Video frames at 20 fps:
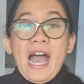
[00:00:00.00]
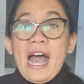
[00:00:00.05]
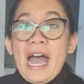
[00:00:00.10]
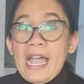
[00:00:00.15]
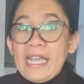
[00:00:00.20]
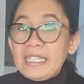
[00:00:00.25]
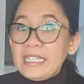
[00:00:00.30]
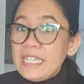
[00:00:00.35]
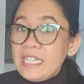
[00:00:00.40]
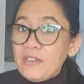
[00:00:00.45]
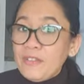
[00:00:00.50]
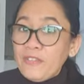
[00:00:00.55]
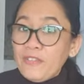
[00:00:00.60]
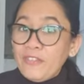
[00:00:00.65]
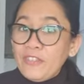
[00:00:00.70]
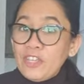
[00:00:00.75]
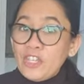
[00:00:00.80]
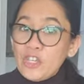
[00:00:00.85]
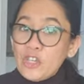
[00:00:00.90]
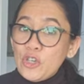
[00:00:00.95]
I did a
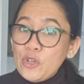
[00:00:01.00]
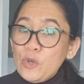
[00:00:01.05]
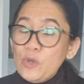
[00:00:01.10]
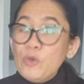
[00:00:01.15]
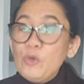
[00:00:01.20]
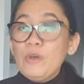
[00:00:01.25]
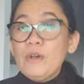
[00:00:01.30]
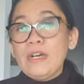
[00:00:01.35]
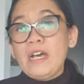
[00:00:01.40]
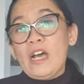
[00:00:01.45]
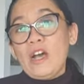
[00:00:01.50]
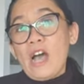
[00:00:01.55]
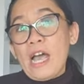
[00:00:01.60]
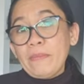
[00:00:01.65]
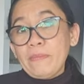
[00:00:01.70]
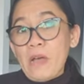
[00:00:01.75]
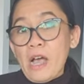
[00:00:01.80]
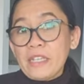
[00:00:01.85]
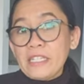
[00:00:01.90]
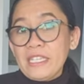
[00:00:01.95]
few
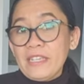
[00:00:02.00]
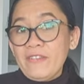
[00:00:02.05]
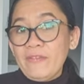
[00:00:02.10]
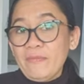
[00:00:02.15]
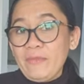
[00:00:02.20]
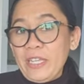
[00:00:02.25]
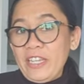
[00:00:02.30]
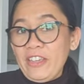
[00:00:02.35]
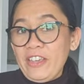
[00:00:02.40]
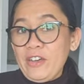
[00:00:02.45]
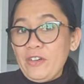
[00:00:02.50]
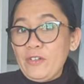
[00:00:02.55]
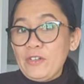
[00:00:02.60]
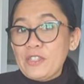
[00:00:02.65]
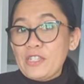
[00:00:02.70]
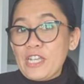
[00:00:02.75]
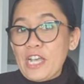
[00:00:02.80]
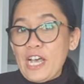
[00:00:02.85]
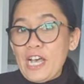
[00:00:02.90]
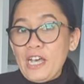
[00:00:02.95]
unboxing
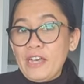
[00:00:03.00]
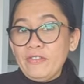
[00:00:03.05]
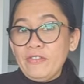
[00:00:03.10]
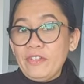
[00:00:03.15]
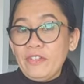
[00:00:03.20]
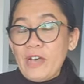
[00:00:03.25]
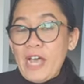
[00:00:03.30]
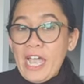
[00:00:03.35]
videos of